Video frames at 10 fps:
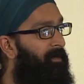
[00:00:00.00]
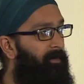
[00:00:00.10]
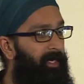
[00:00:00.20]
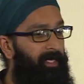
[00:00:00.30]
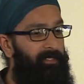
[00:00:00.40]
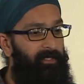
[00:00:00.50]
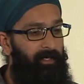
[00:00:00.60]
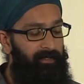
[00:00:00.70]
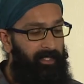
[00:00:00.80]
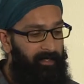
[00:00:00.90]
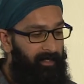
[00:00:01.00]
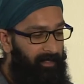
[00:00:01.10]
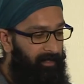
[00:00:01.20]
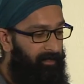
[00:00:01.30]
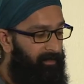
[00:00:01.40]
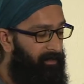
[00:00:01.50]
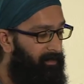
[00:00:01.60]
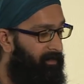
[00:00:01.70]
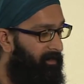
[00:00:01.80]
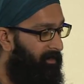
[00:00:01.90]
Right, so I'll take the
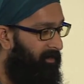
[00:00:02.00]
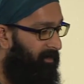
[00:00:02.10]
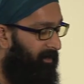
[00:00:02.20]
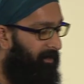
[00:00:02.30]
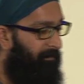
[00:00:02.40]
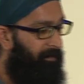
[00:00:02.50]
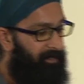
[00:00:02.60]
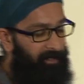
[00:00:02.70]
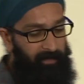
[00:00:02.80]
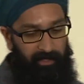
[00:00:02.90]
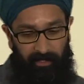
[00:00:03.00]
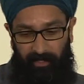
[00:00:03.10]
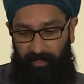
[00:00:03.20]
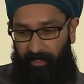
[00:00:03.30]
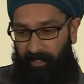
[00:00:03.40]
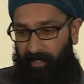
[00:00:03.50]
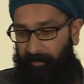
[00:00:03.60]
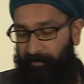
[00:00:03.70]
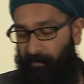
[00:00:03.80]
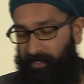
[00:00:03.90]
first question,
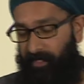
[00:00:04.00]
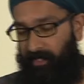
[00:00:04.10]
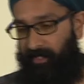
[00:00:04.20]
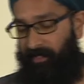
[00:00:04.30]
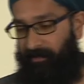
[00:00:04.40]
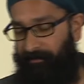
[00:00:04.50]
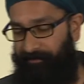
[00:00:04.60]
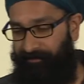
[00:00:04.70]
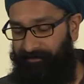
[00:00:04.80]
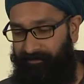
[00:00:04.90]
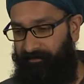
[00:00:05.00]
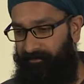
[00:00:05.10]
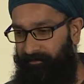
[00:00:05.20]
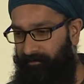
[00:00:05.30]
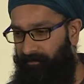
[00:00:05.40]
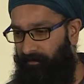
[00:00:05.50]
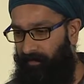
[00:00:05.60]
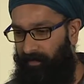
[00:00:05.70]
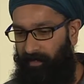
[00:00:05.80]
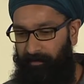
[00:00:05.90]
which is,
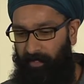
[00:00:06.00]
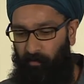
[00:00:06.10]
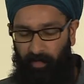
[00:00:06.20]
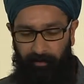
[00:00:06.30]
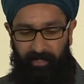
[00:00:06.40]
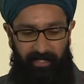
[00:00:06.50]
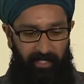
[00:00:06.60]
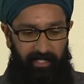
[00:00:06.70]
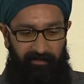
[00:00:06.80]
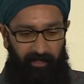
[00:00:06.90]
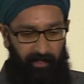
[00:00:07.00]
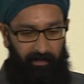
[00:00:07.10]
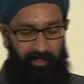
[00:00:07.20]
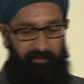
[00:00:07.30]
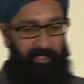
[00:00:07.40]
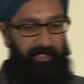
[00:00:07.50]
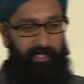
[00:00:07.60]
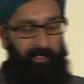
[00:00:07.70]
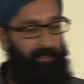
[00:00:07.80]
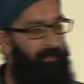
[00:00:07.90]
what percentage of our kind of
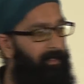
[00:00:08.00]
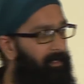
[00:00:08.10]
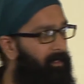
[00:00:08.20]
ETL